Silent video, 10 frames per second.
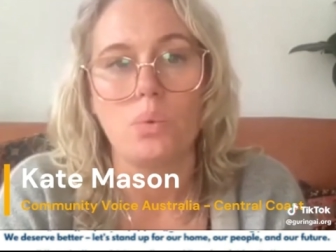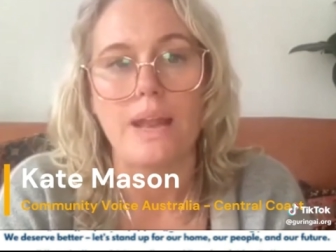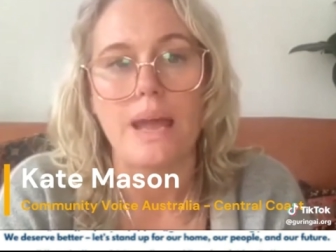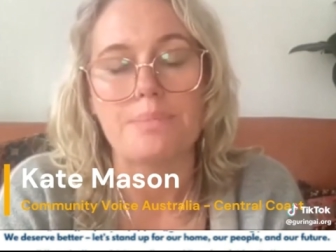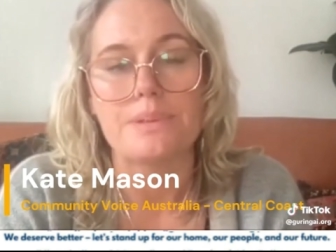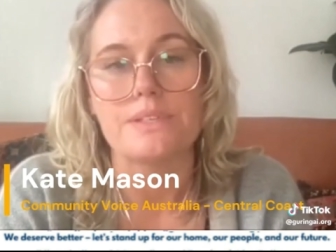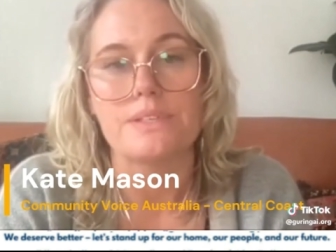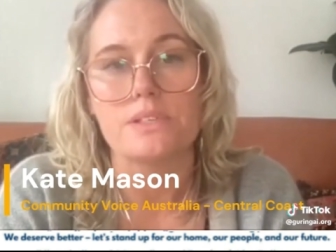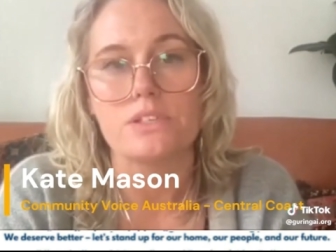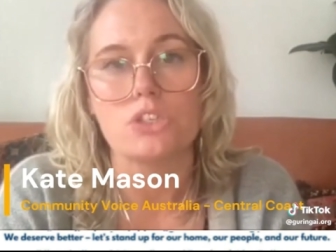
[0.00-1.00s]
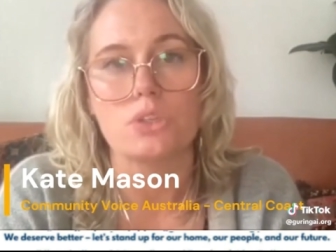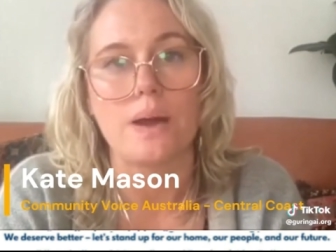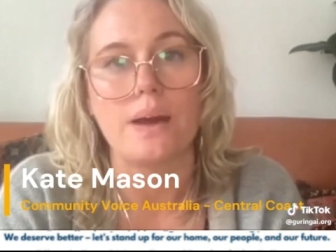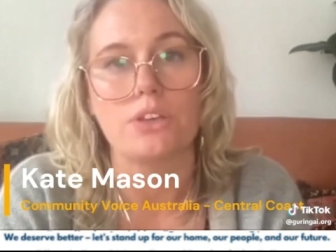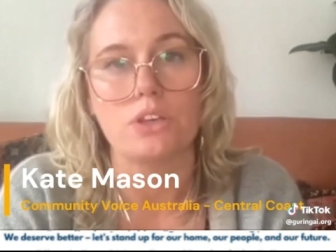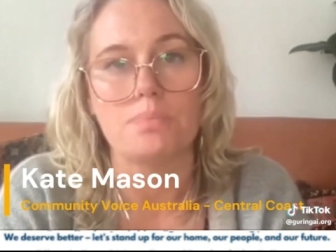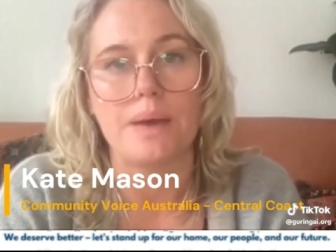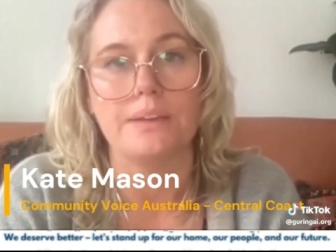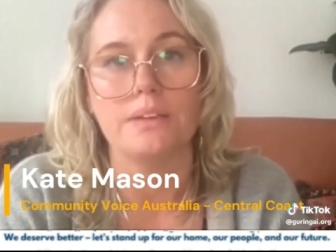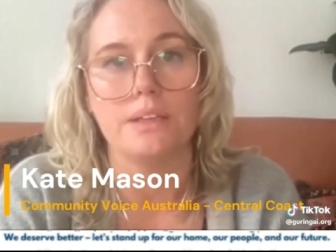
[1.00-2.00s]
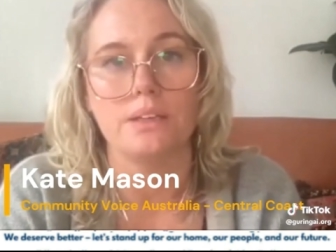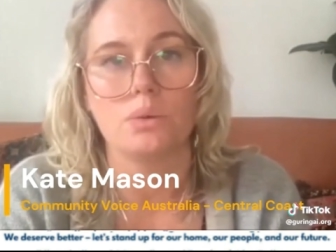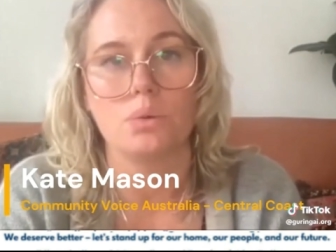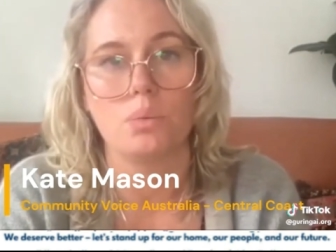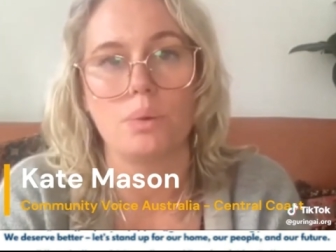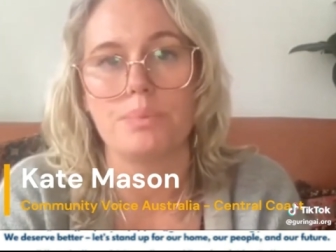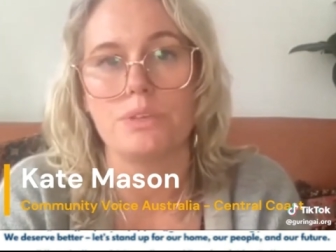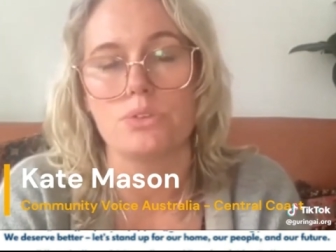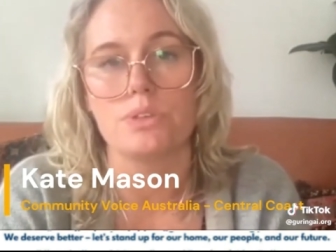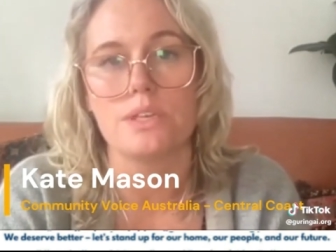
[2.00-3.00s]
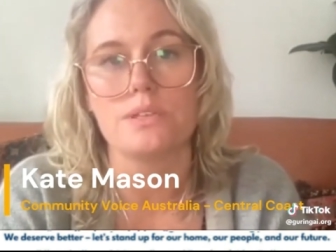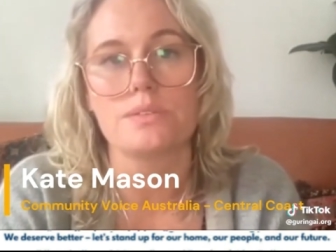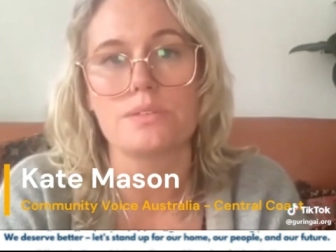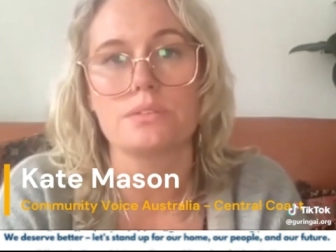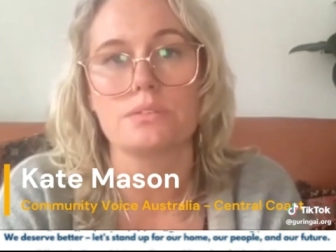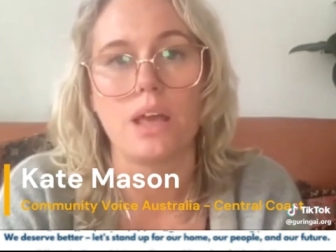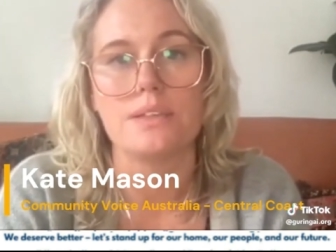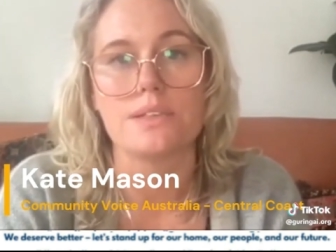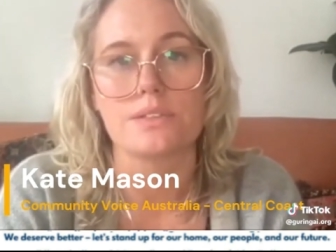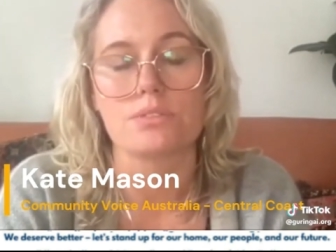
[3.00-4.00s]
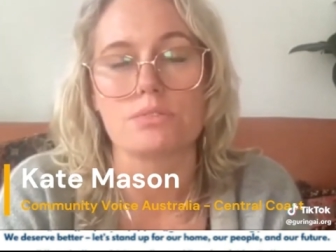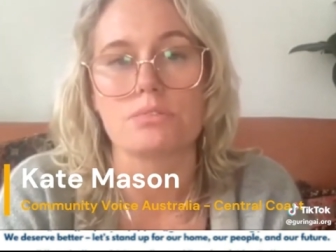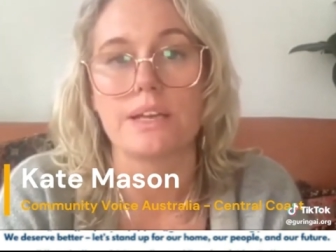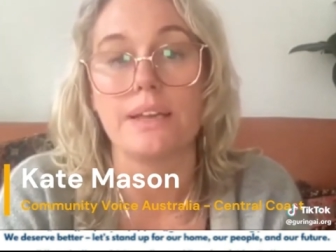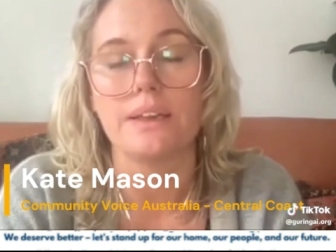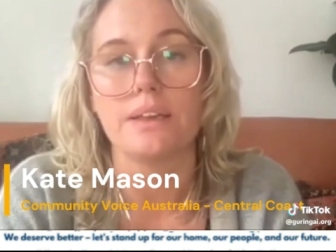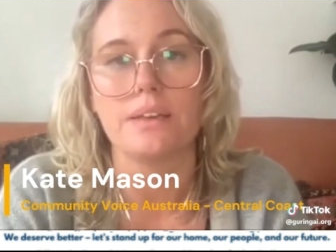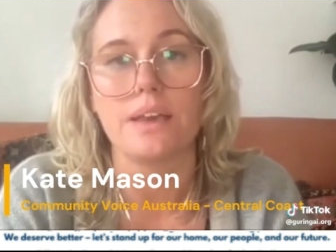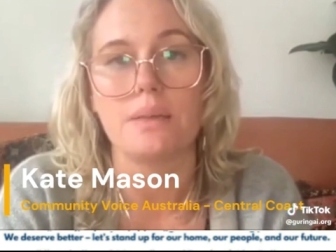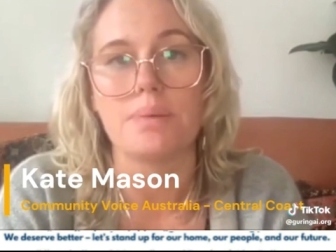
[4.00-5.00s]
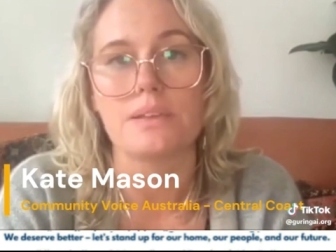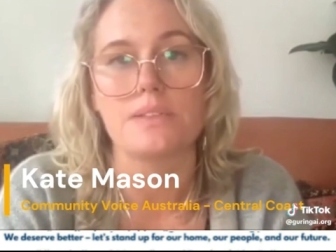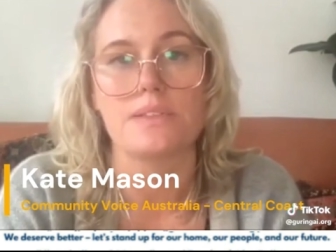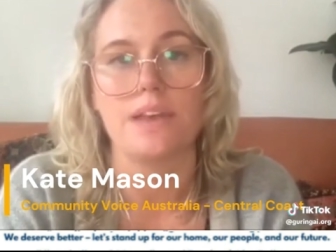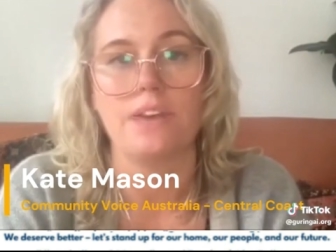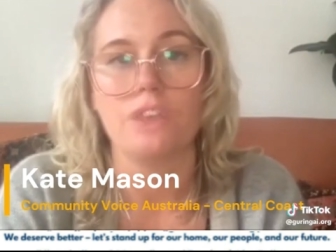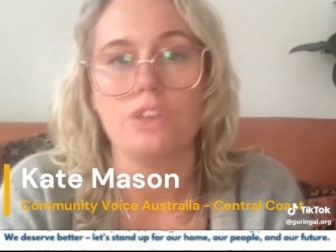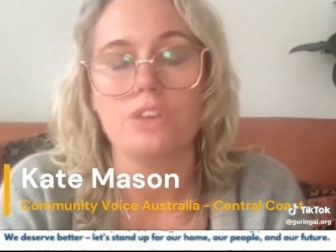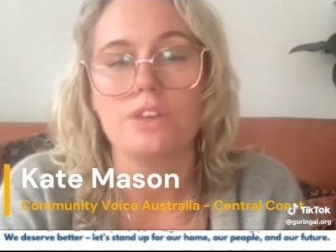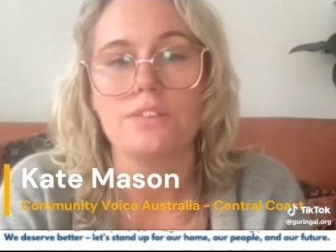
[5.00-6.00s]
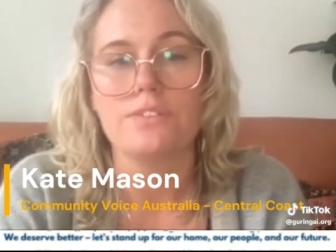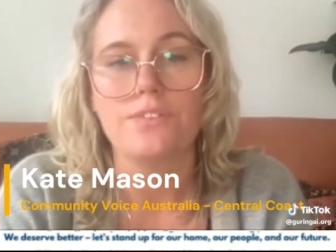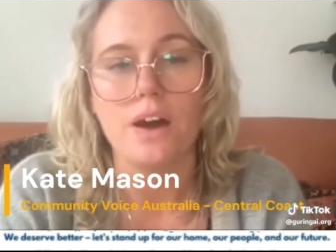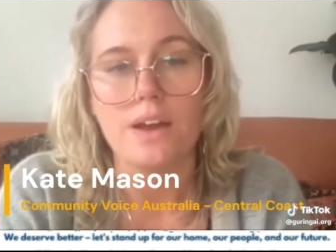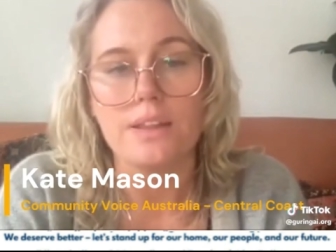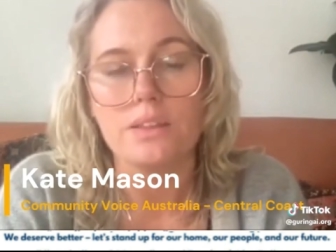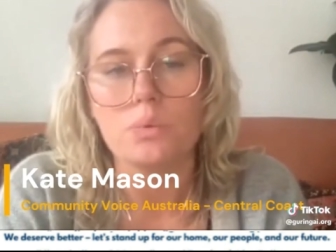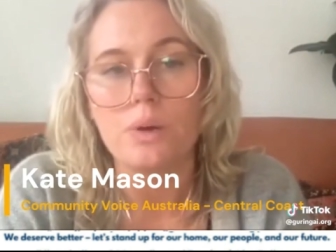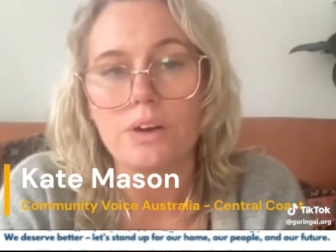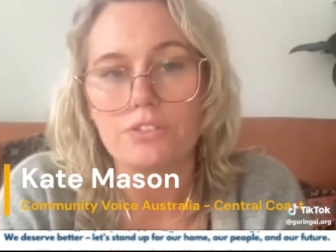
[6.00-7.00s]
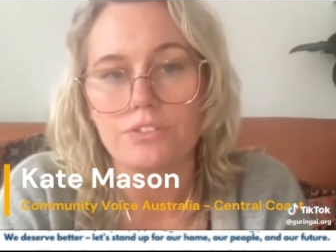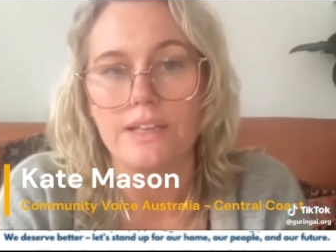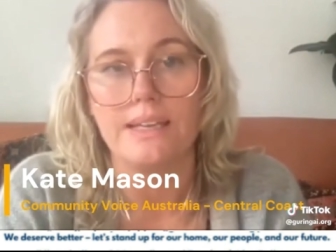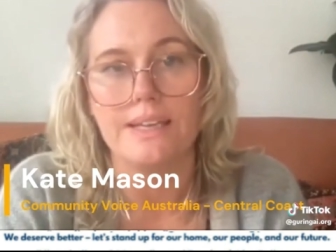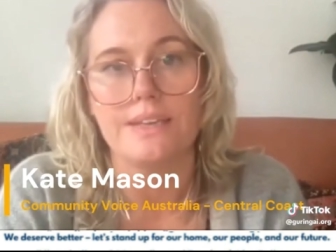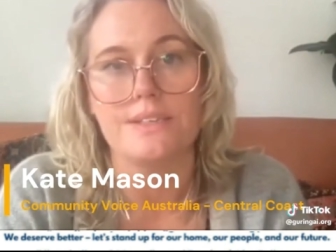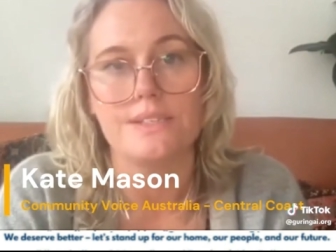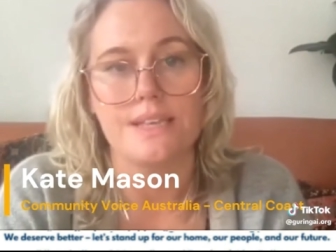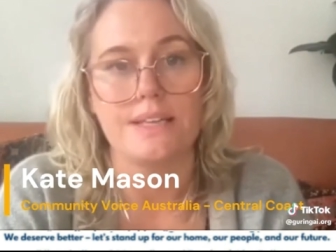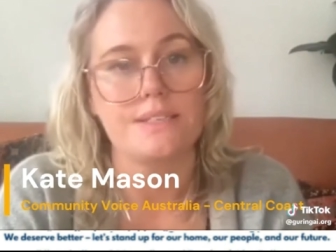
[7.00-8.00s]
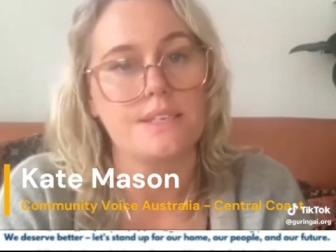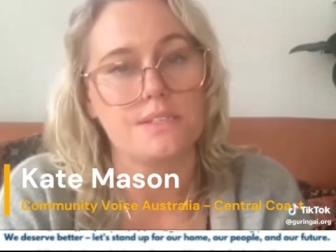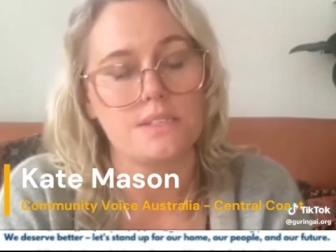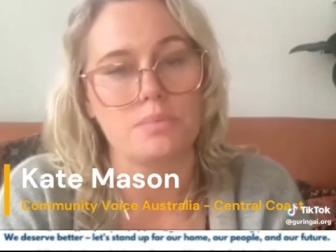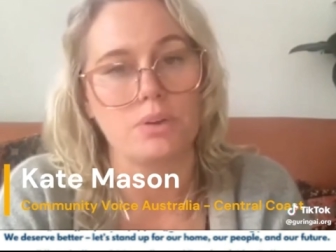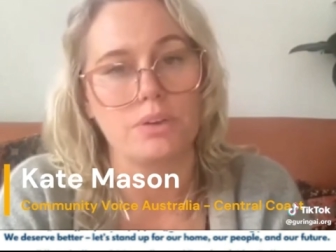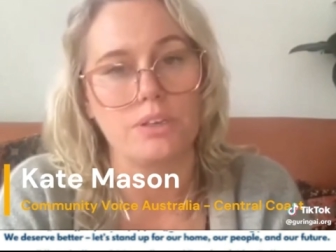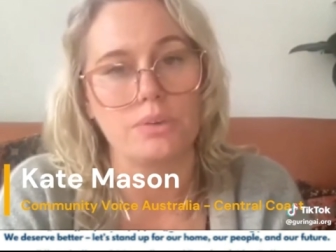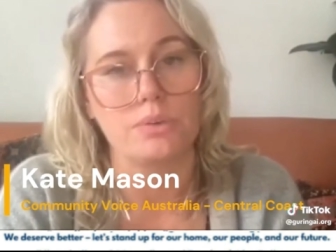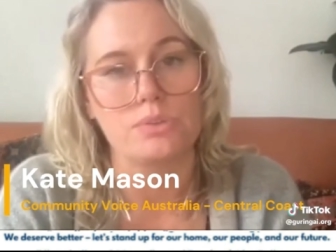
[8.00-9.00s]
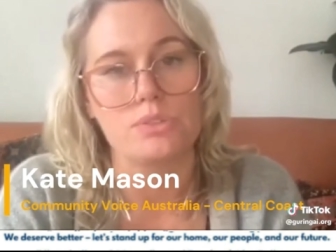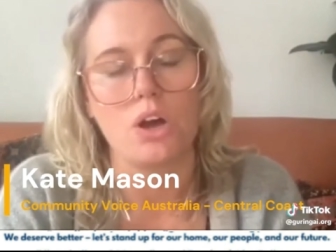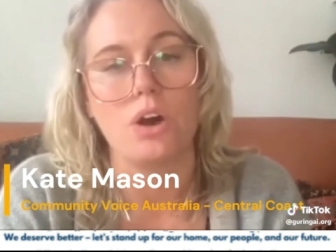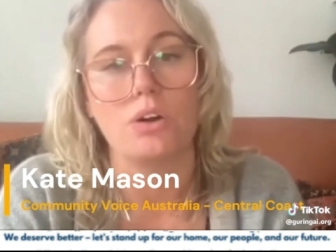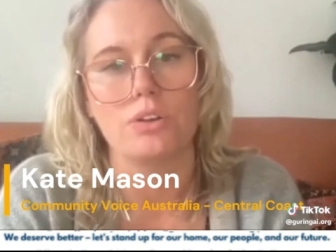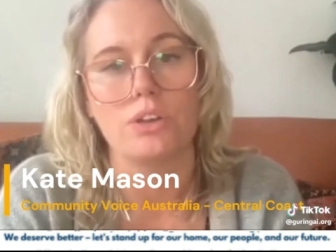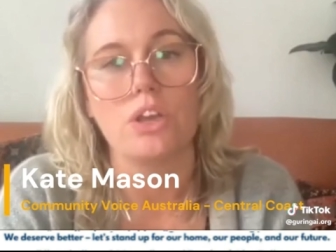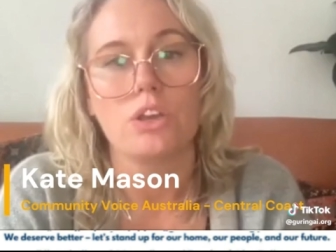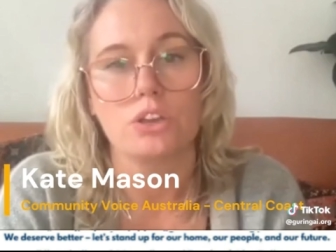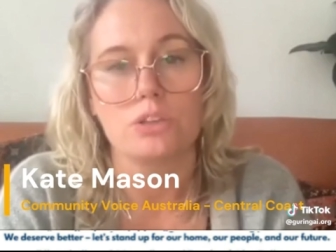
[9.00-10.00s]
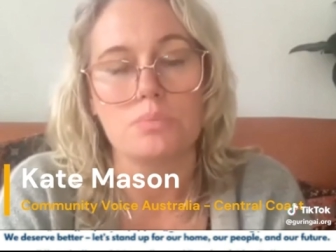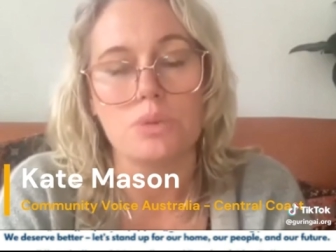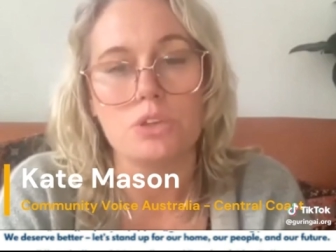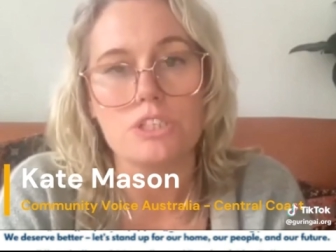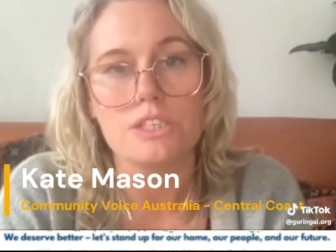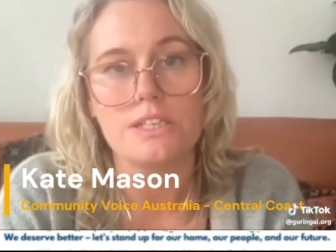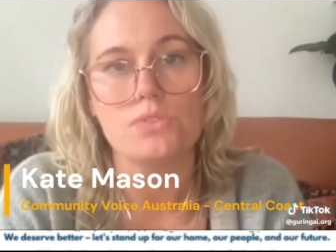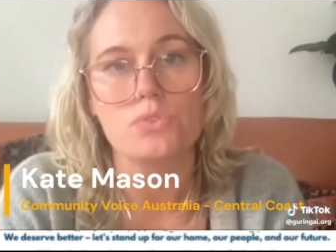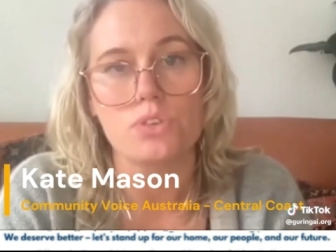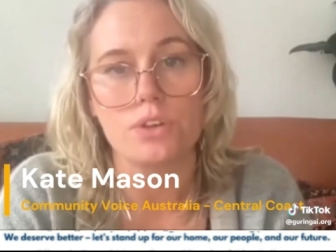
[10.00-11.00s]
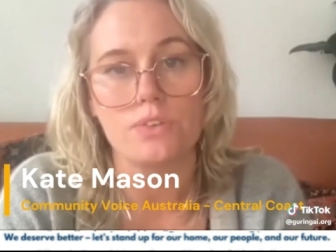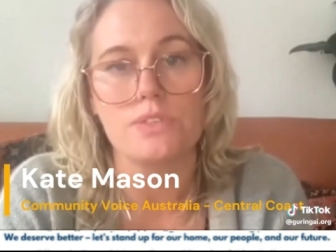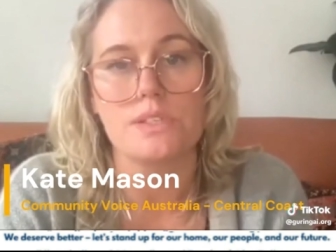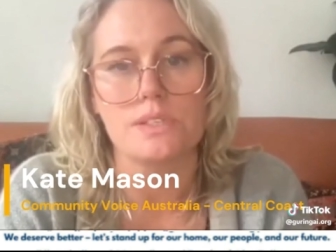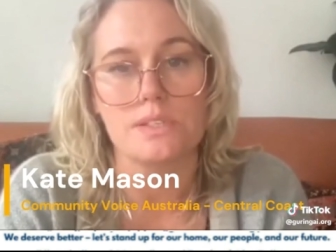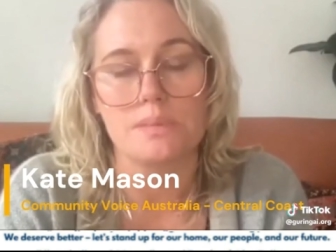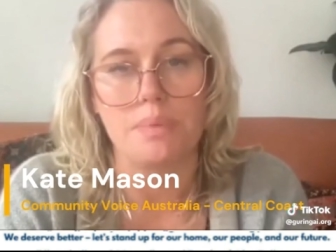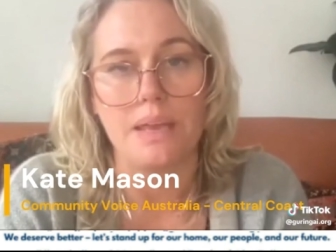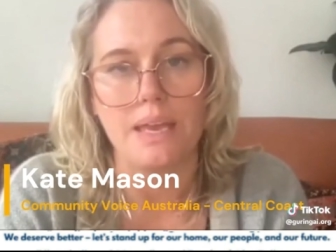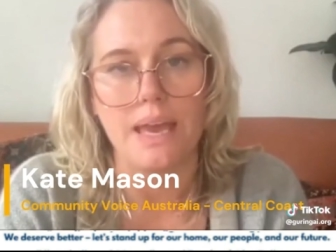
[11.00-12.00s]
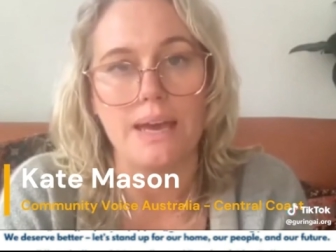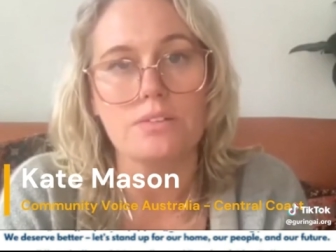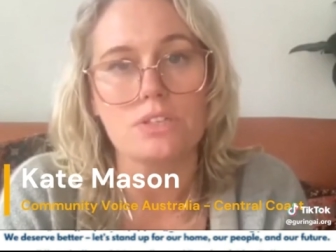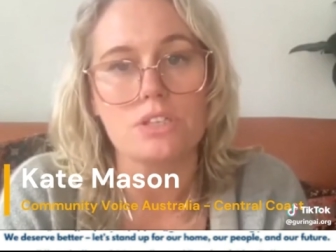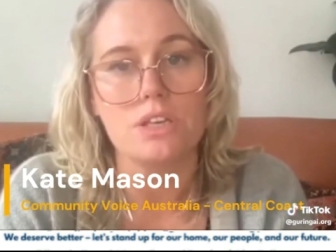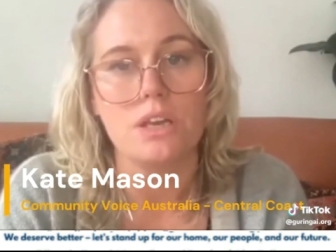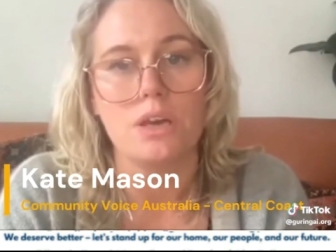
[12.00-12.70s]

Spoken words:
What happens to our humanity when we do this? And does it really keep us safe? You can find the welfare letters and testimonials on Community Services Speak Out,